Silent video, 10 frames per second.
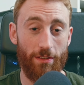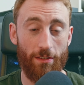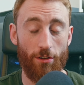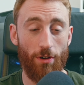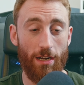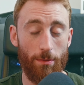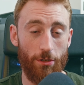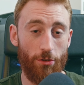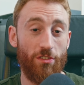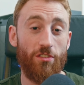It's incredible.
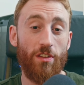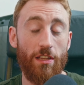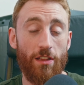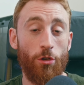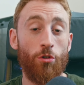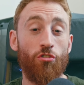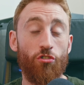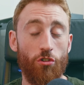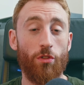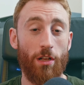You can see that you can
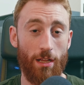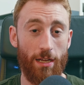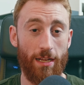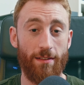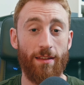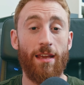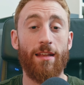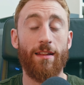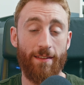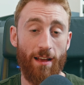show the client
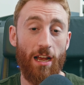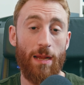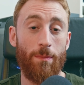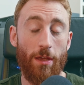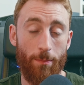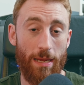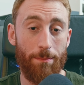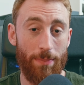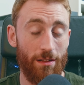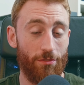the time they're being
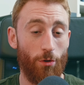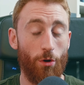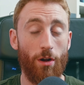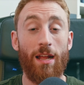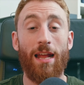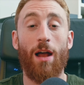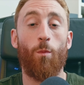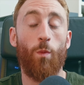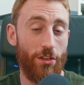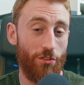billed for
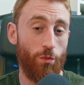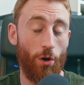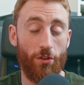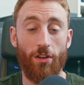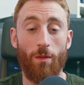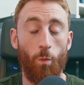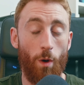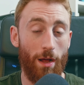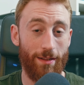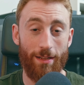and when you've worked on
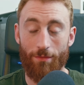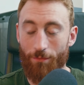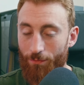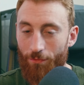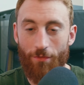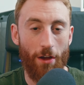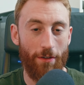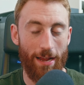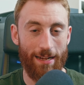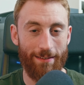what. It's
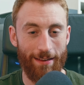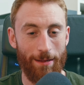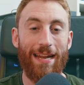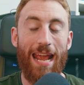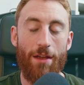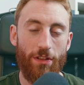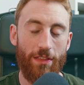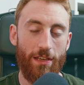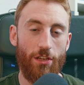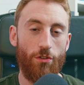very handy. And
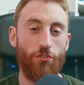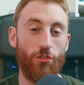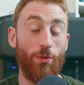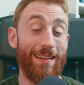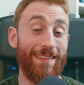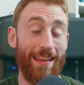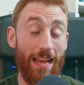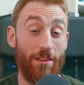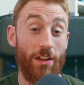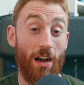everything you do is
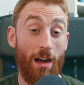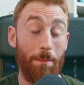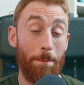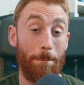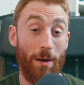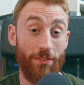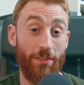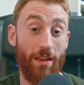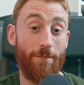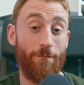saved on
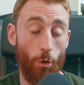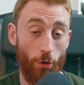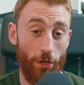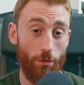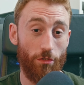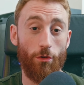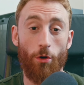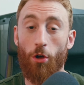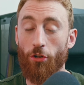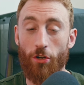Bonsai for you. So
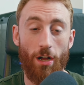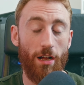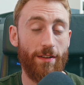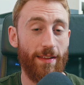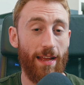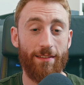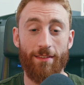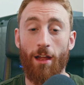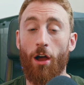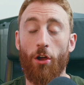all your contacts
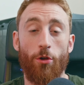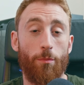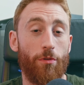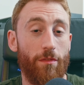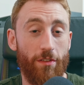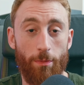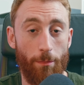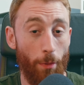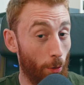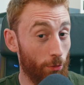or your previous
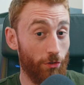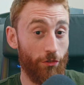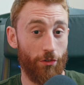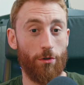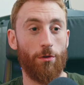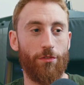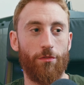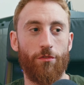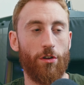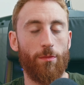proposals, if
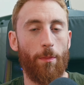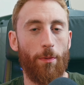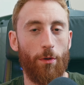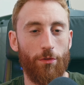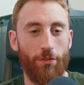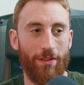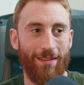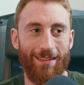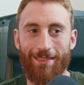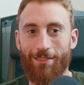you've done a proposal
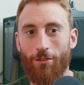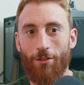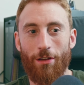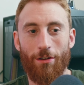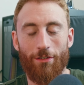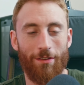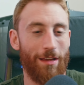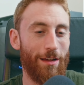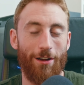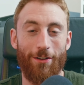and it's 2 years
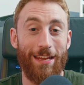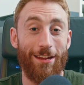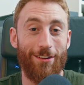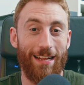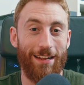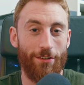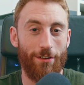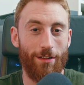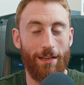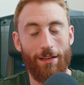or a year later,
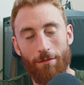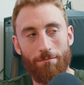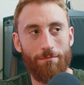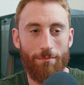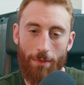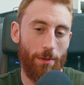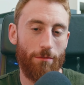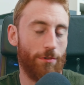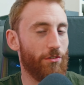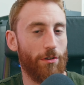you're like, maybe I'll
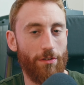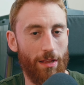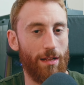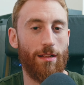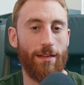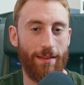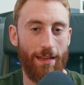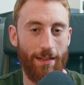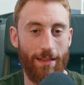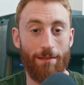reach out to that client
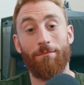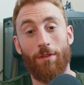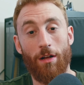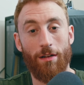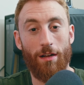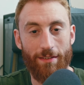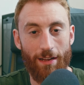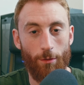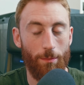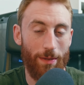again that got in
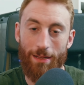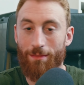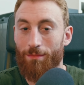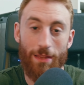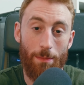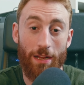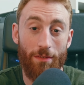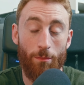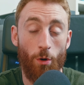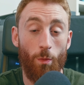contact with me and they might
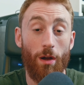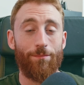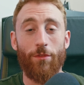have more work.